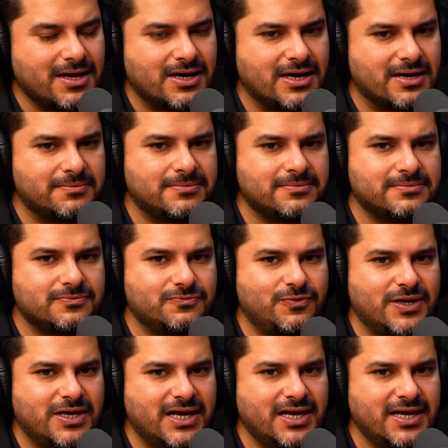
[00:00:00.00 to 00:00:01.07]
Um,
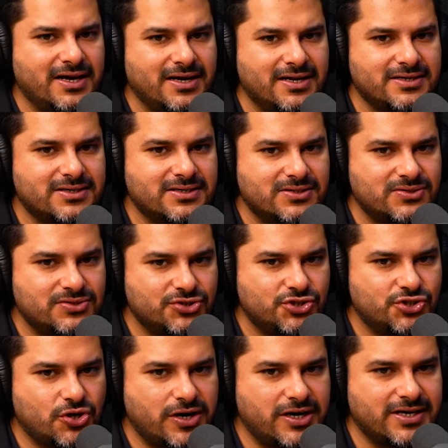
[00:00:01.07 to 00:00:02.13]
when I had
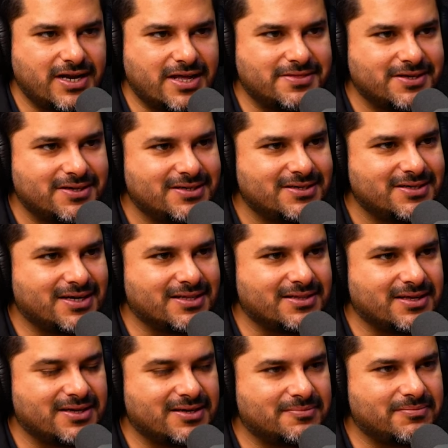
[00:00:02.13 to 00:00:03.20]
joined Nandan, I
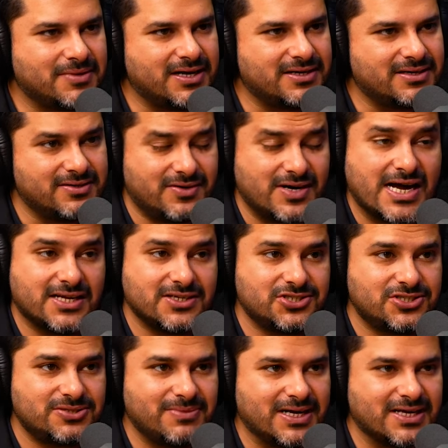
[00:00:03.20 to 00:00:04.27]
think, and
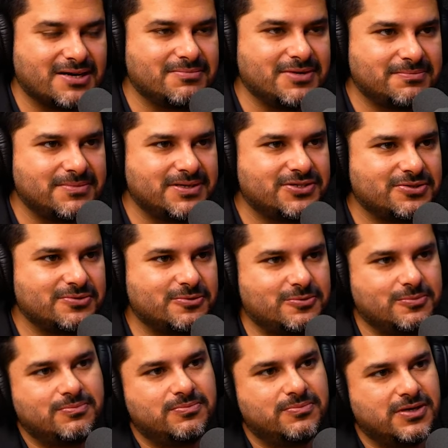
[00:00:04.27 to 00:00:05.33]
Raj, my commitment
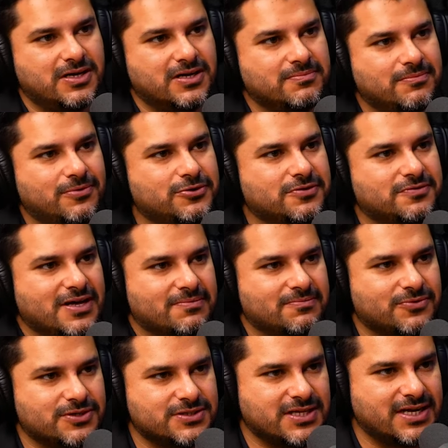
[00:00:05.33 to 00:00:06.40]
to uh, both of them
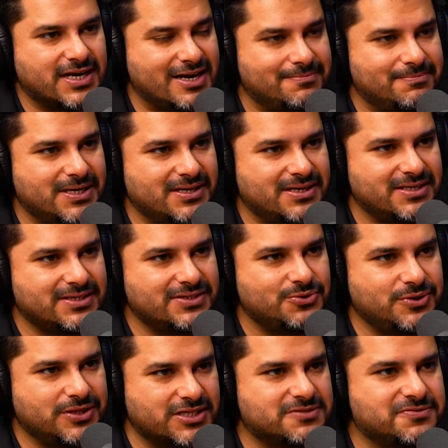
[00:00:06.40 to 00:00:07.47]
was that I'd be
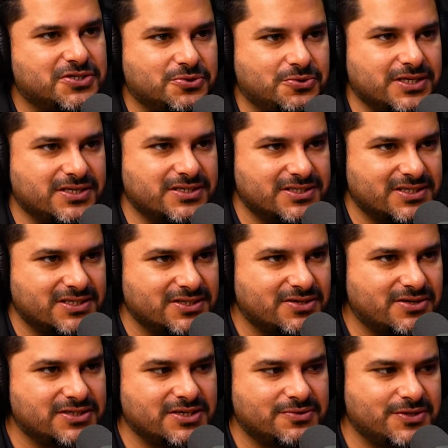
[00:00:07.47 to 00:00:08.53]
doing this for two years
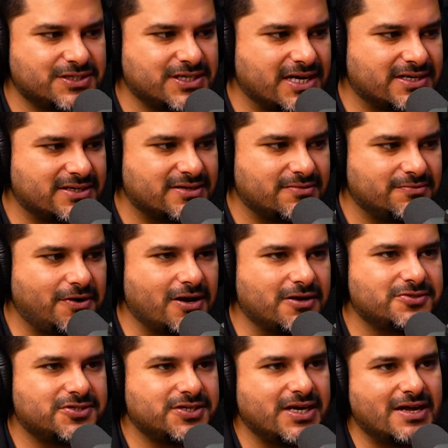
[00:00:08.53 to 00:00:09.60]
because it was at
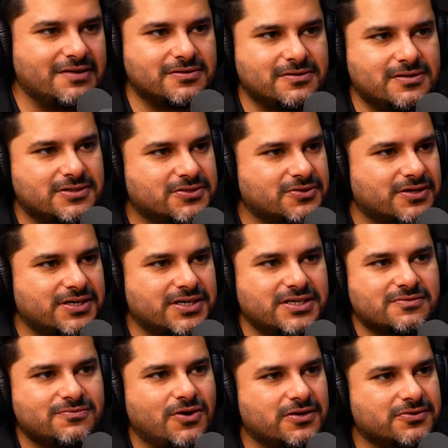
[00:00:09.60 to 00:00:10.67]
voluntary levels or
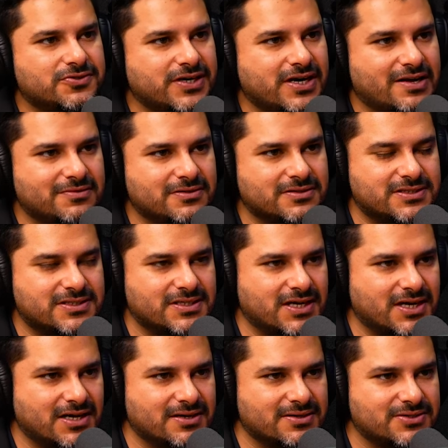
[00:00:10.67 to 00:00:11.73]
near voluntary levels.
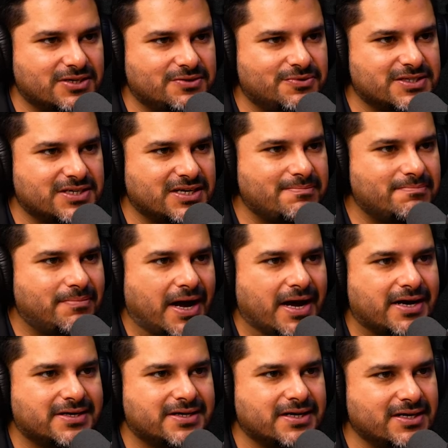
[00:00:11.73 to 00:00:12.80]
Uh, so it was an
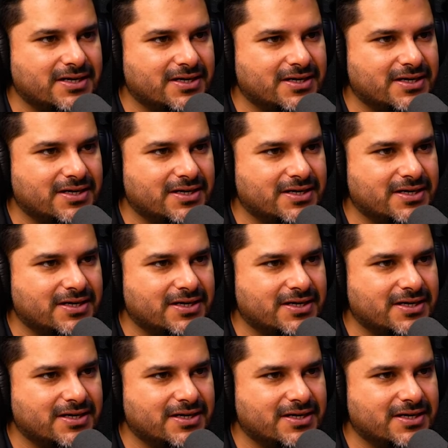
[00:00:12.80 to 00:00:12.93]
impact